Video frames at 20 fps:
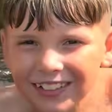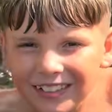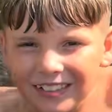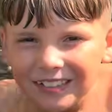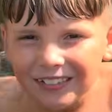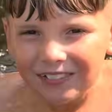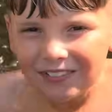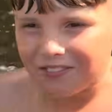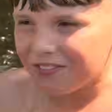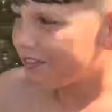
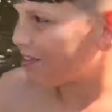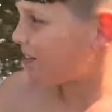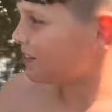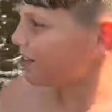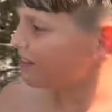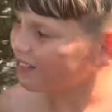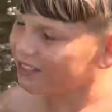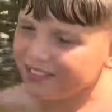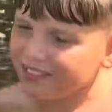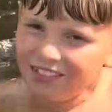
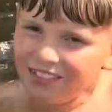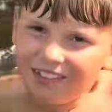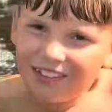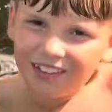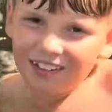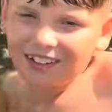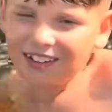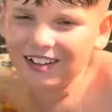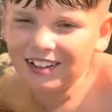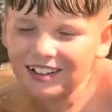One.
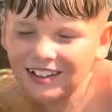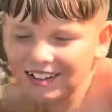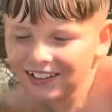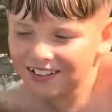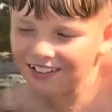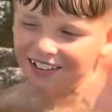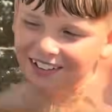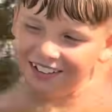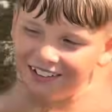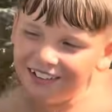
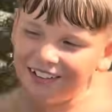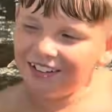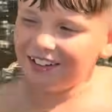You need an